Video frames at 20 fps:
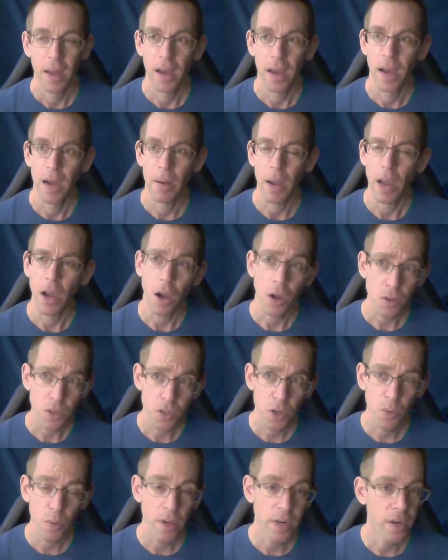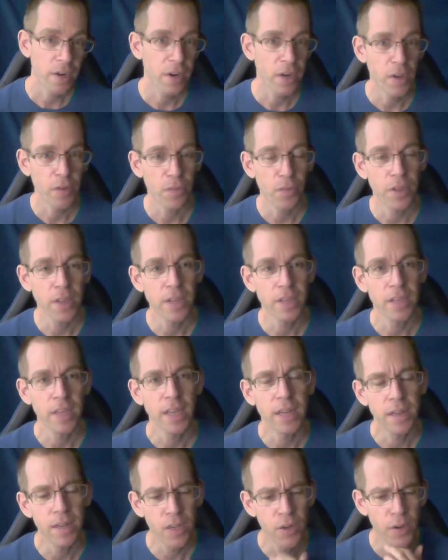Uh, I also wonder if this, he,
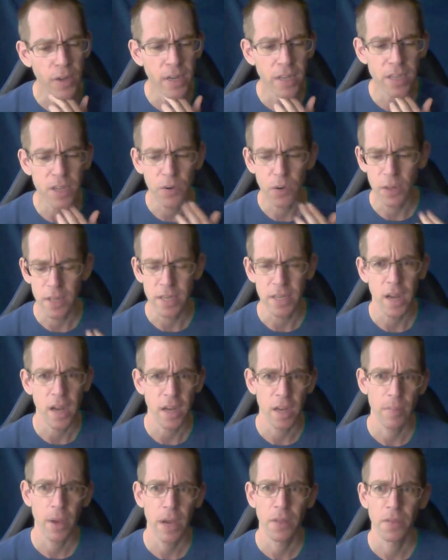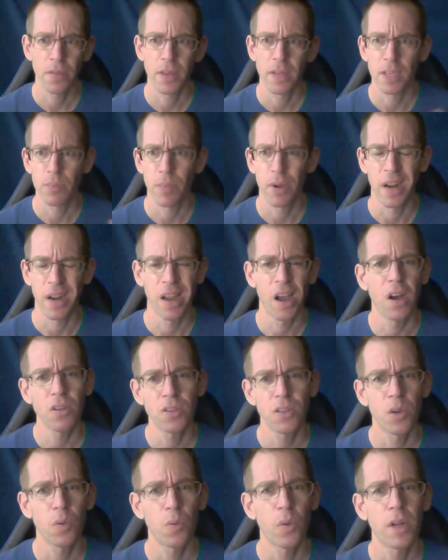Dewey doesn't really talk about this, but I
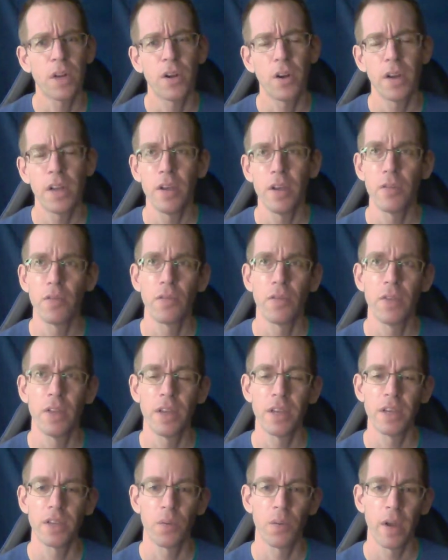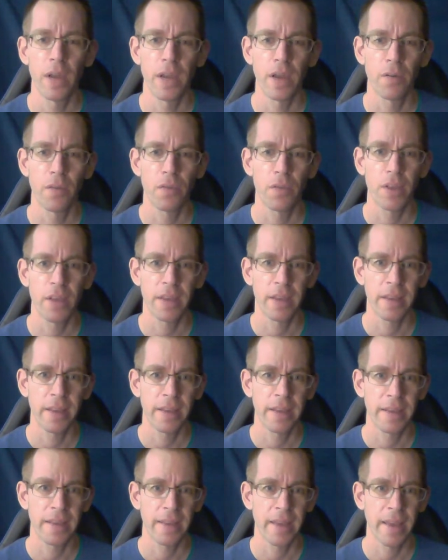also wonder if this way of
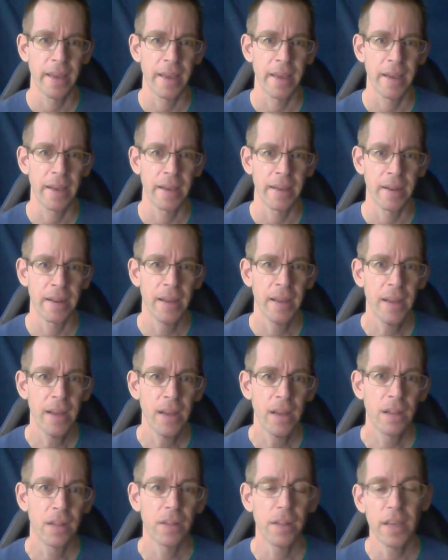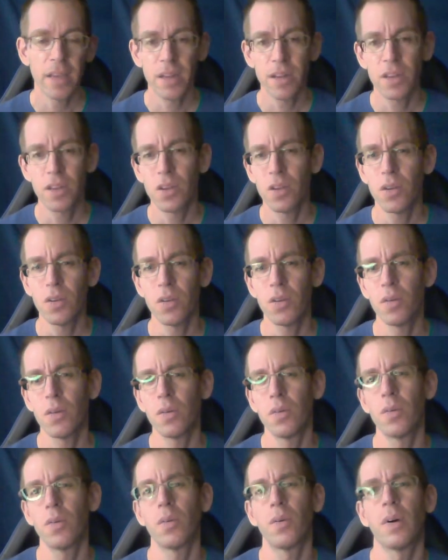thinking can lead
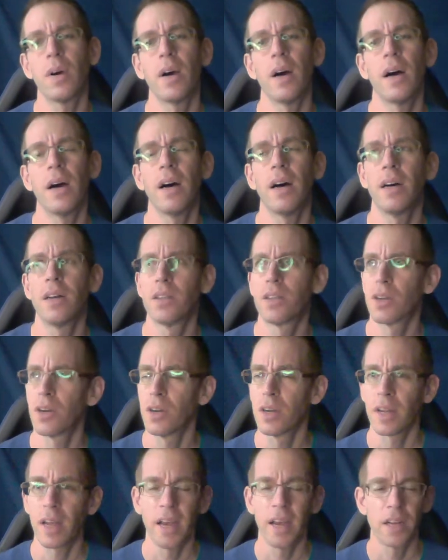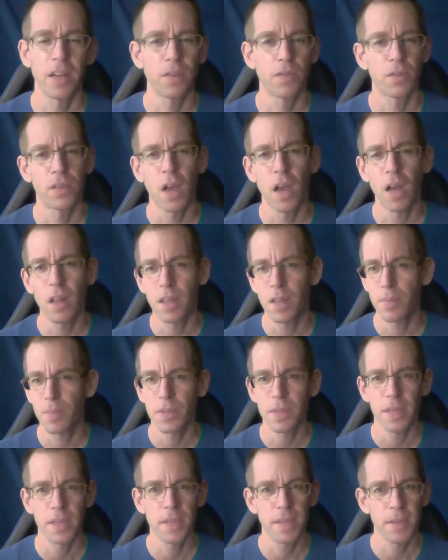to uh, a certain kind of
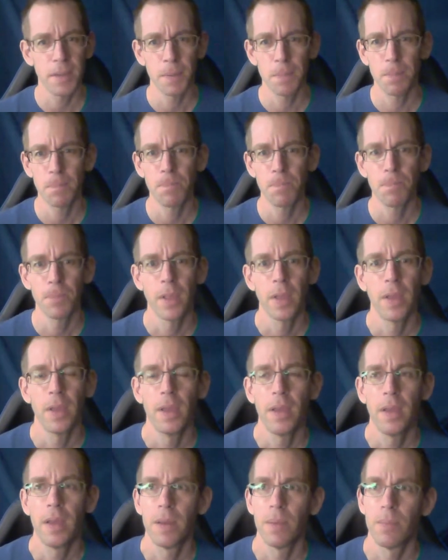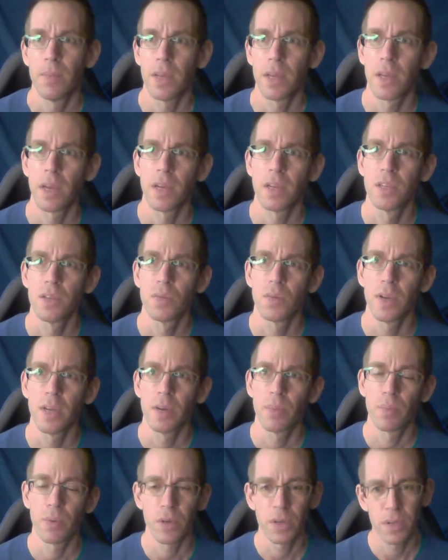solipsism because
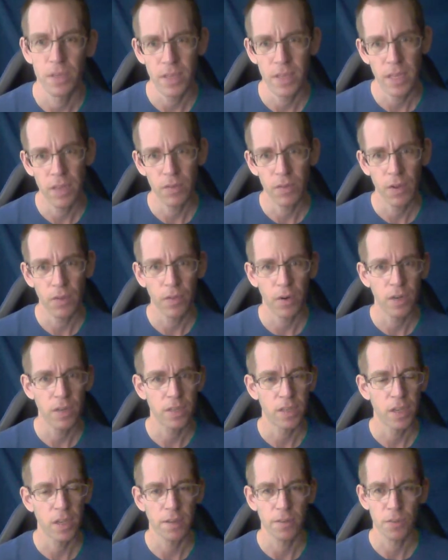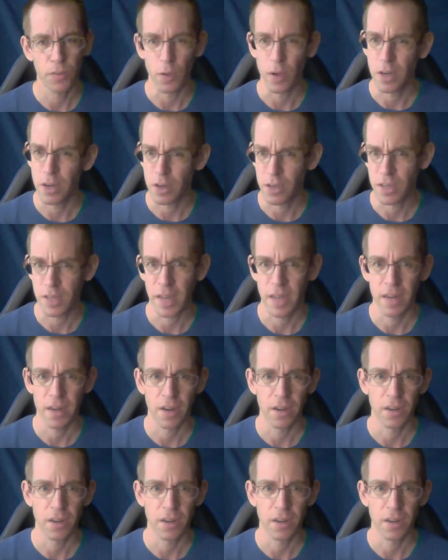we perceive of ourselves, we understand